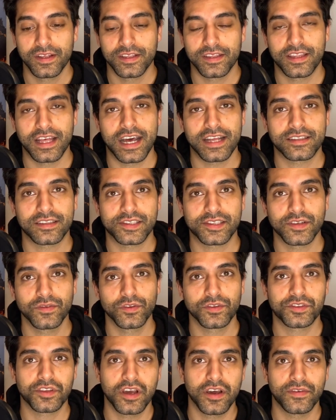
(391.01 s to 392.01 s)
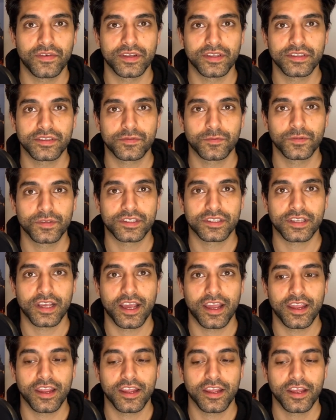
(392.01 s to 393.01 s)
that civil servants would
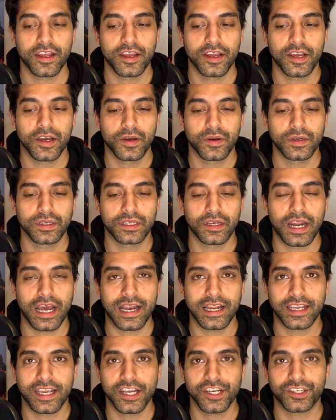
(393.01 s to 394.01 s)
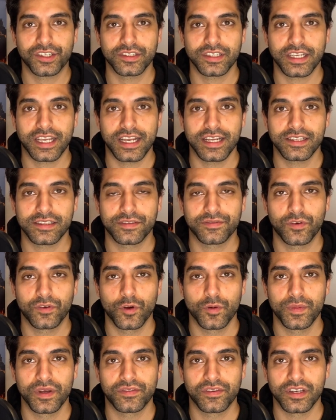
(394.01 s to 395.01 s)
say, there are allegations against the
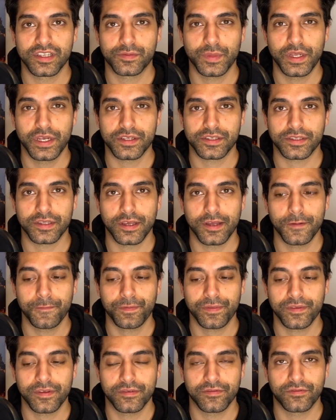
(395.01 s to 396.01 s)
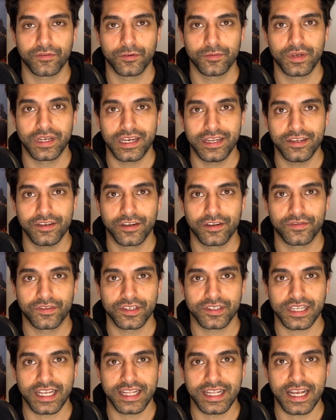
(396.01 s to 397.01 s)
former First Minister and former leader of the
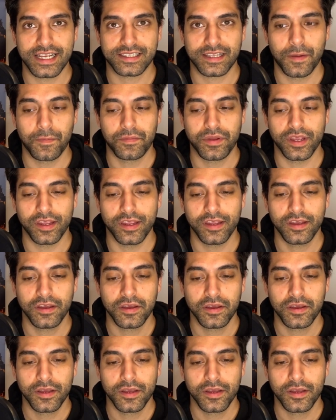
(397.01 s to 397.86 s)
SNP,